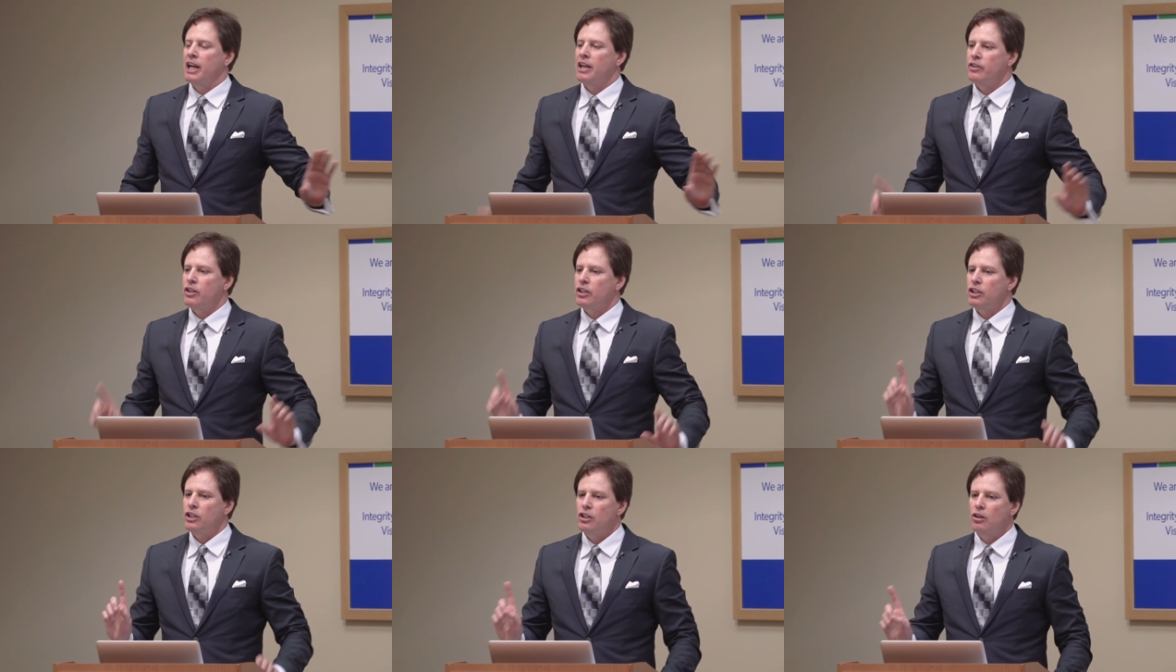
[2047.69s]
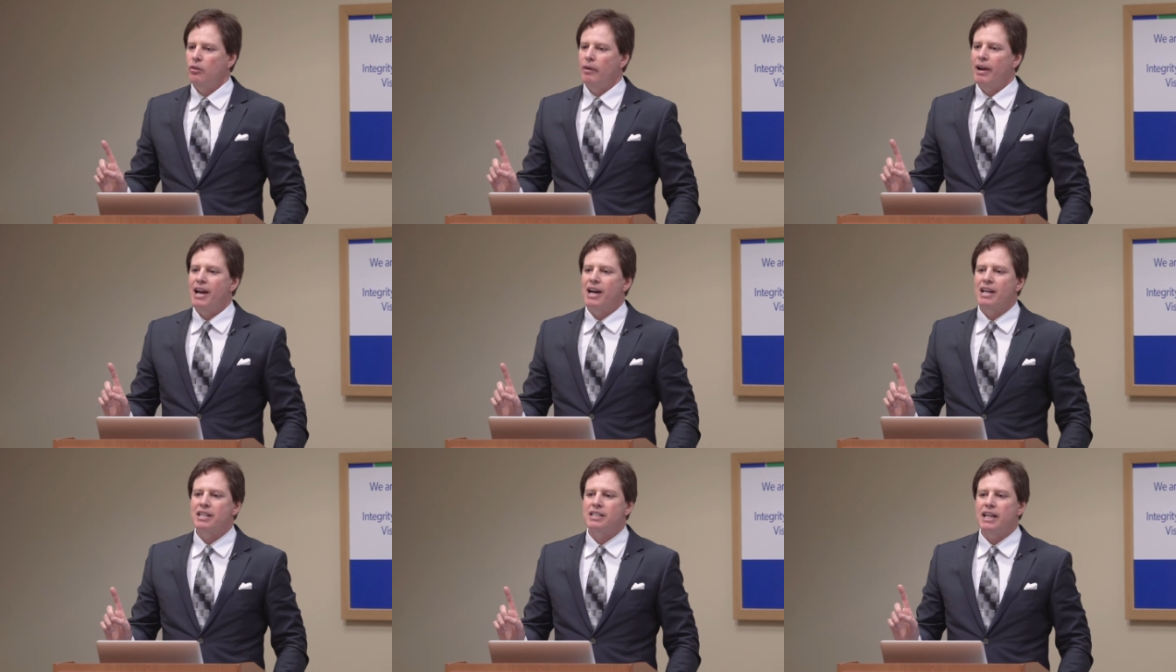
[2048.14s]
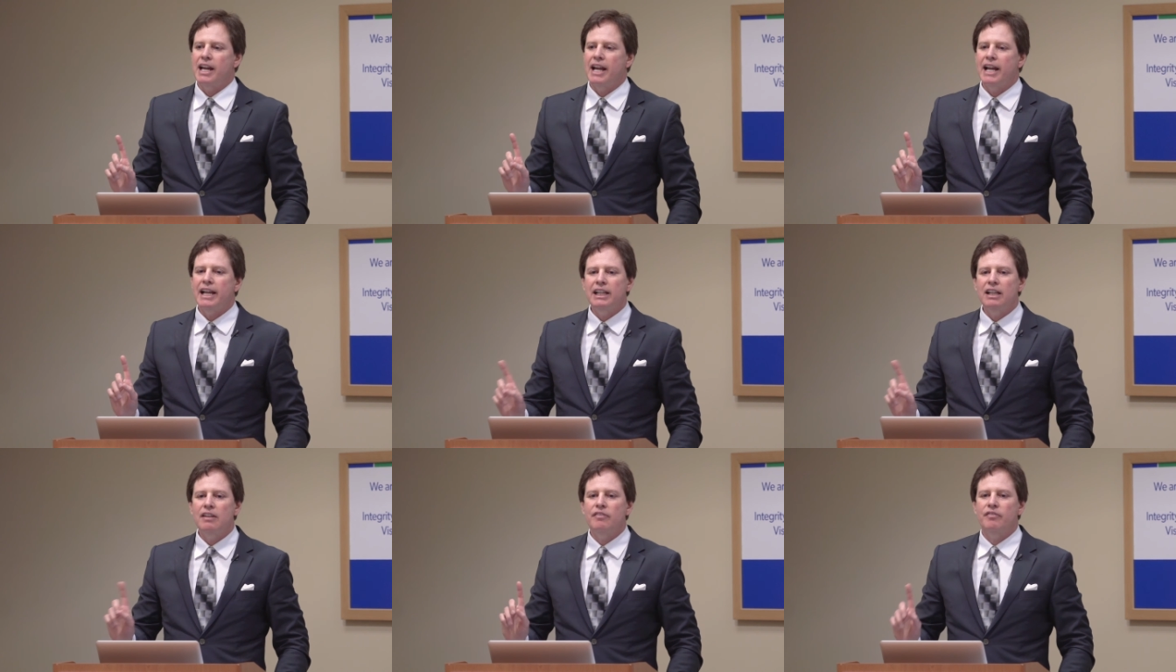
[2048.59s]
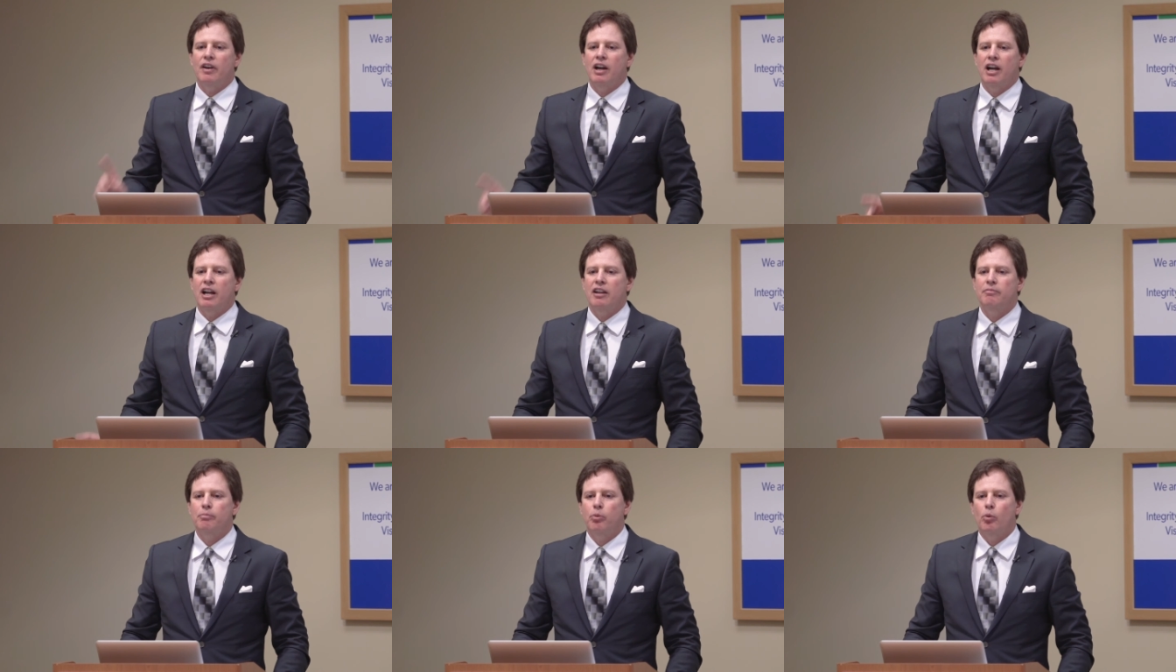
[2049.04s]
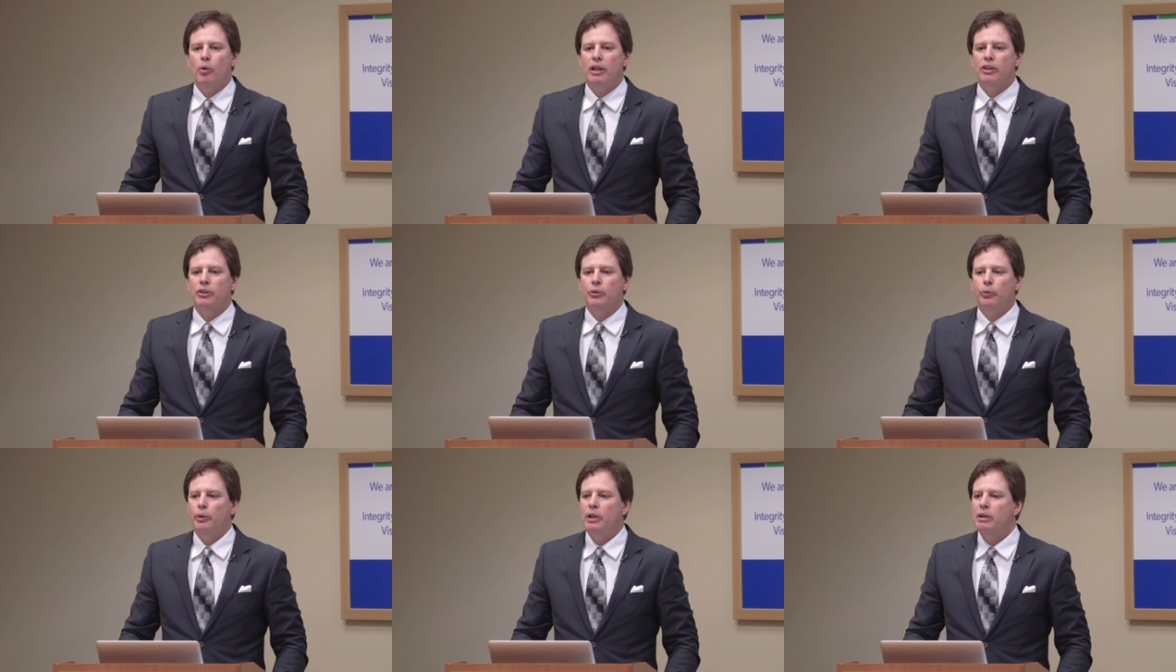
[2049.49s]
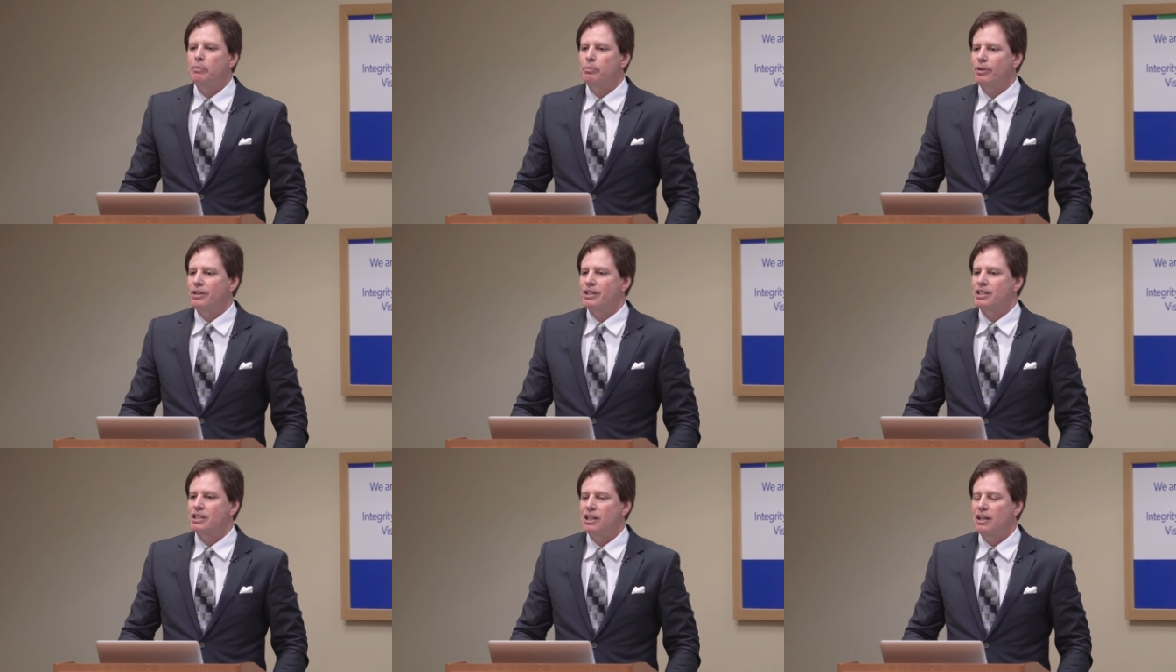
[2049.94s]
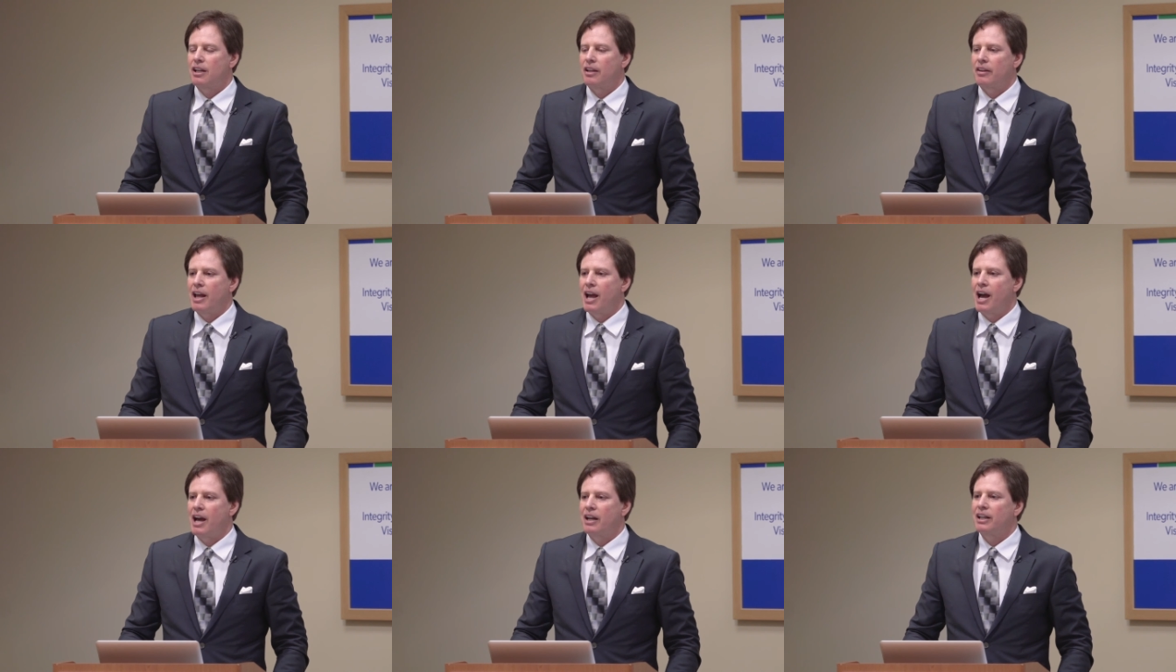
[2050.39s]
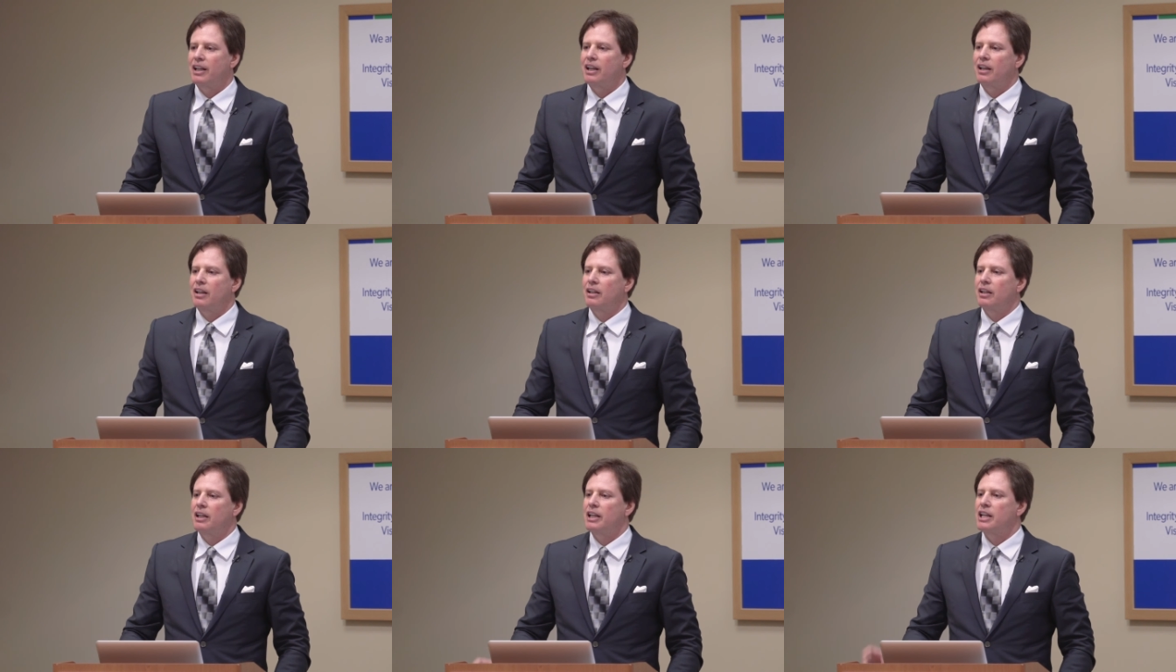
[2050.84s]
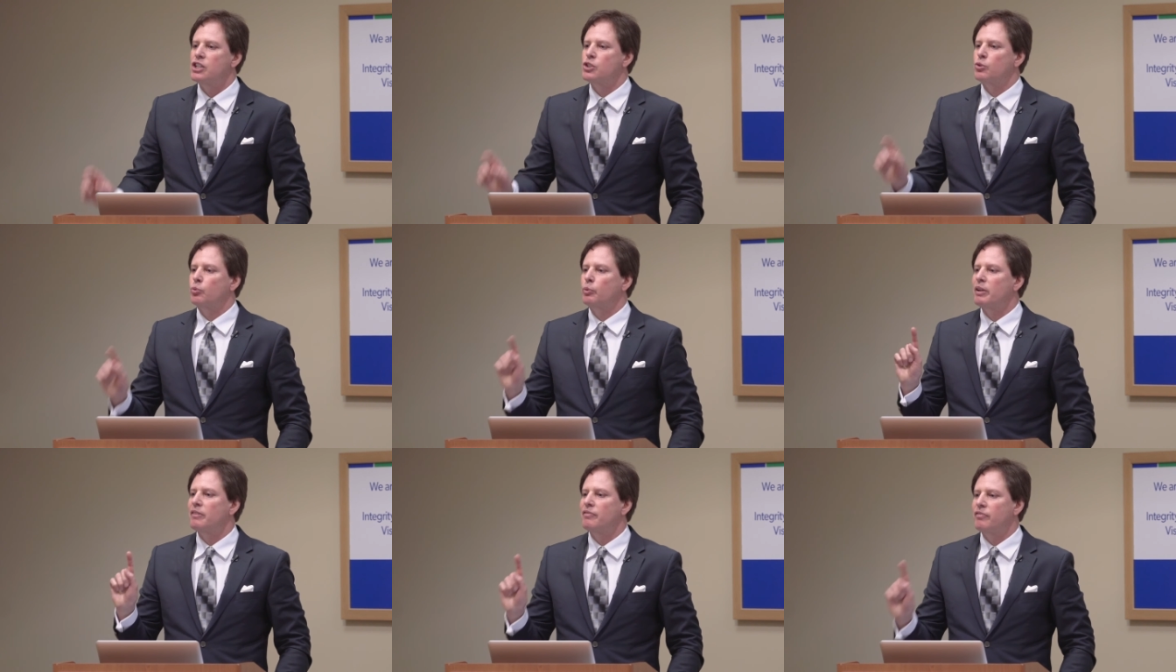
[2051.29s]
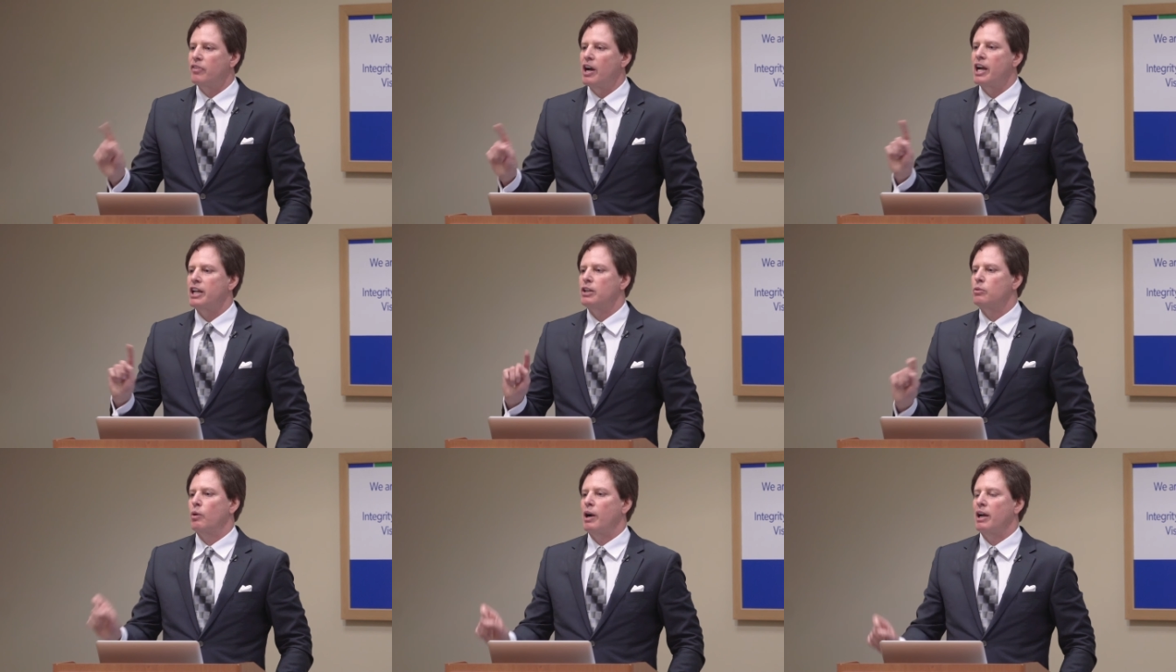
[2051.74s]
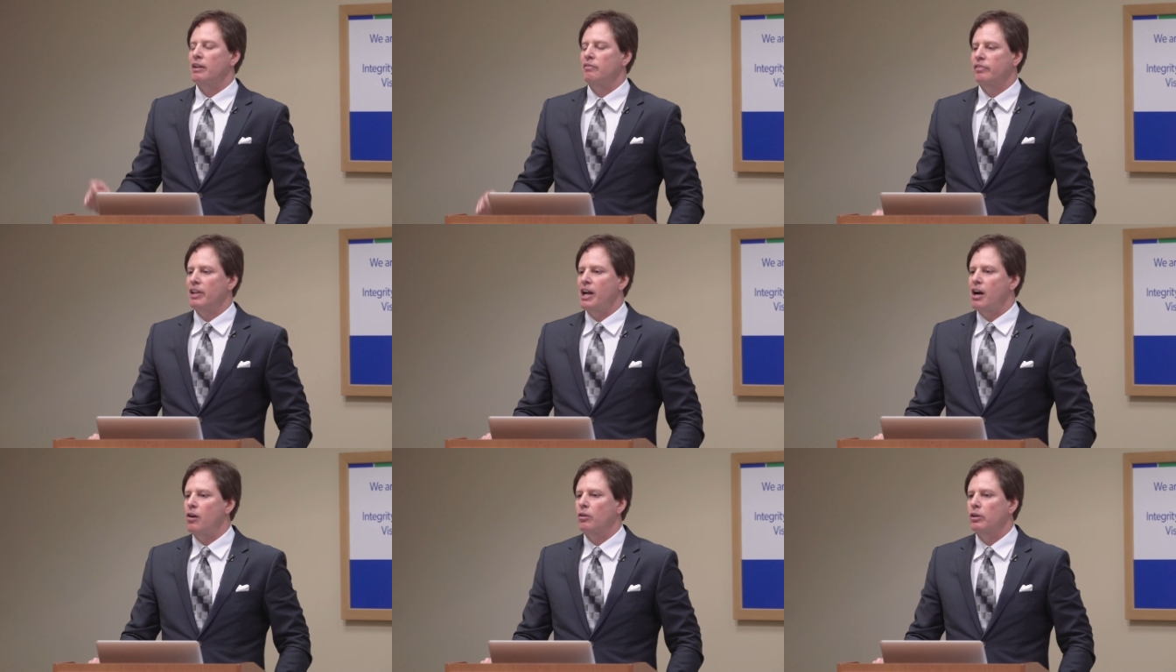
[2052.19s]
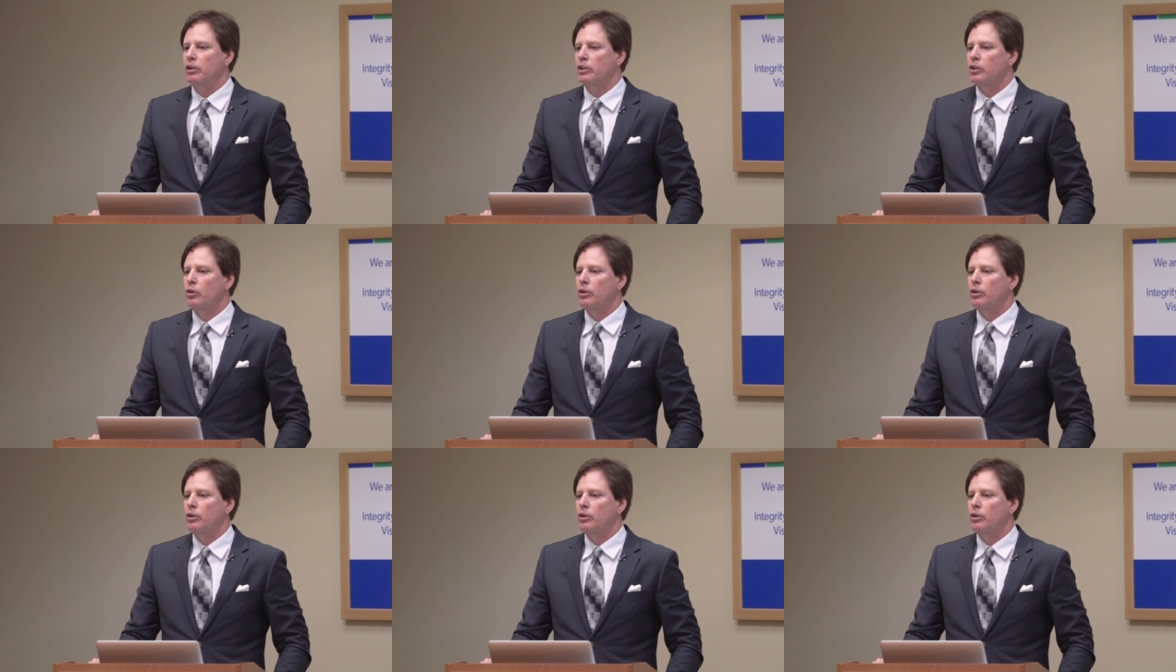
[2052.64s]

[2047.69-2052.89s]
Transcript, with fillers: In the US, 85.3% of that is refined white flour.